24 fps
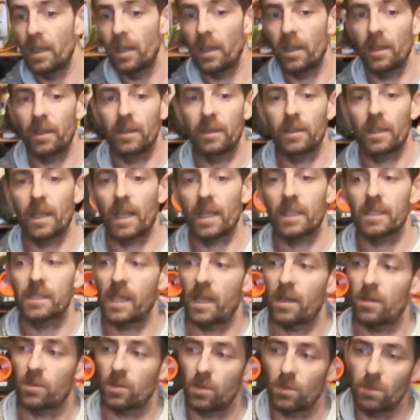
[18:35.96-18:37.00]
And like I say,
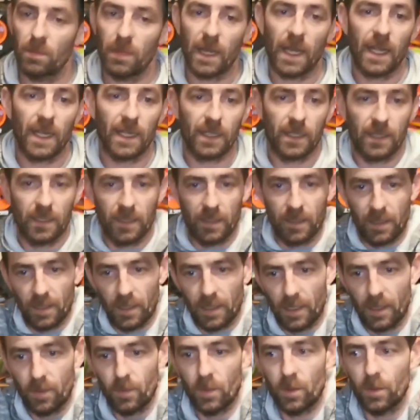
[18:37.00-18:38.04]
I'll come back
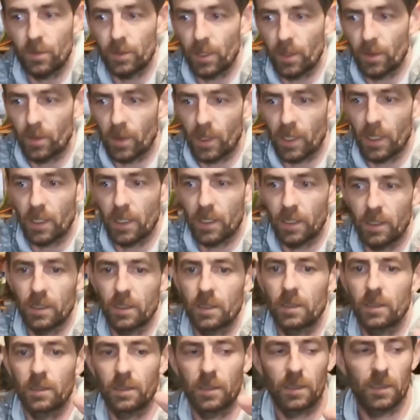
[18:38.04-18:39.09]
and we'll do a
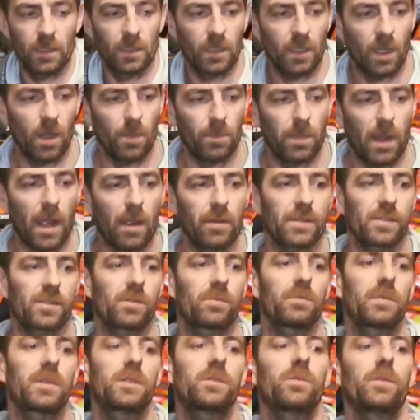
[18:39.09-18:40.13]

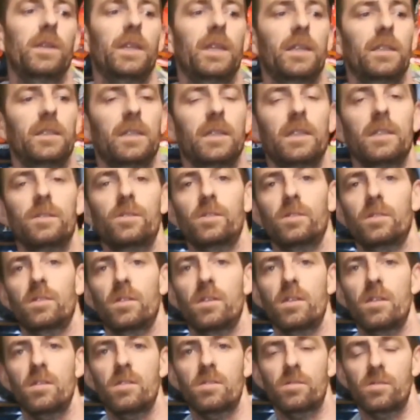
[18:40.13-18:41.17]
comparison between his and
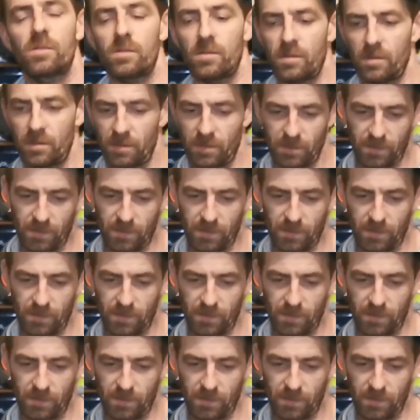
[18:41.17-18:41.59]
hers.